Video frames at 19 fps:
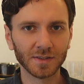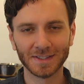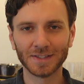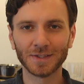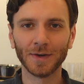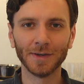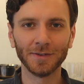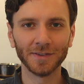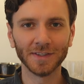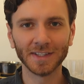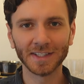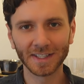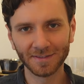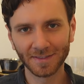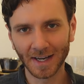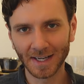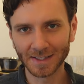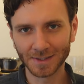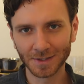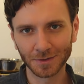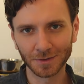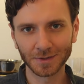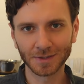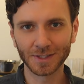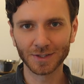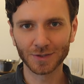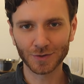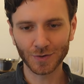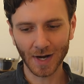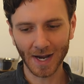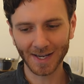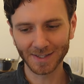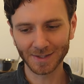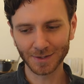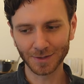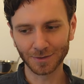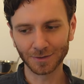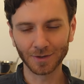So I really advise you to try
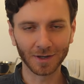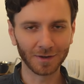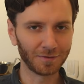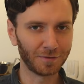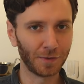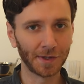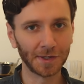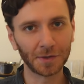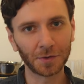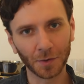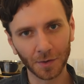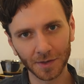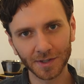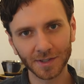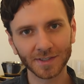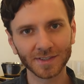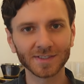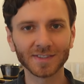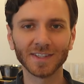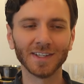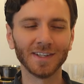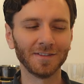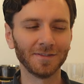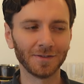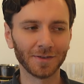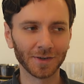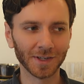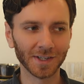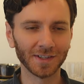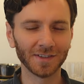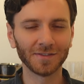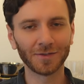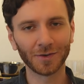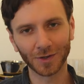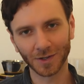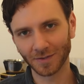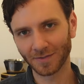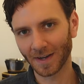to avoid corners and avoid
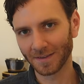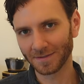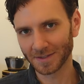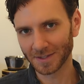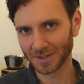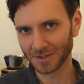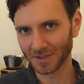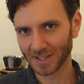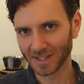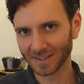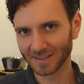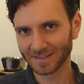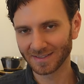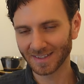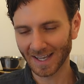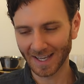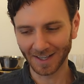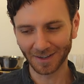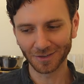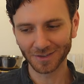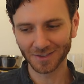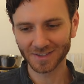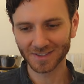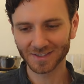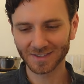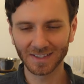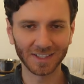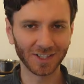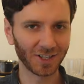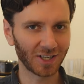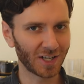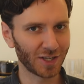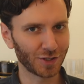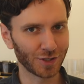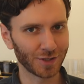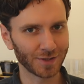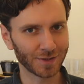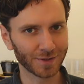45-degree angles in your
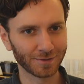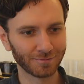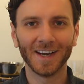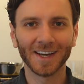kitchens.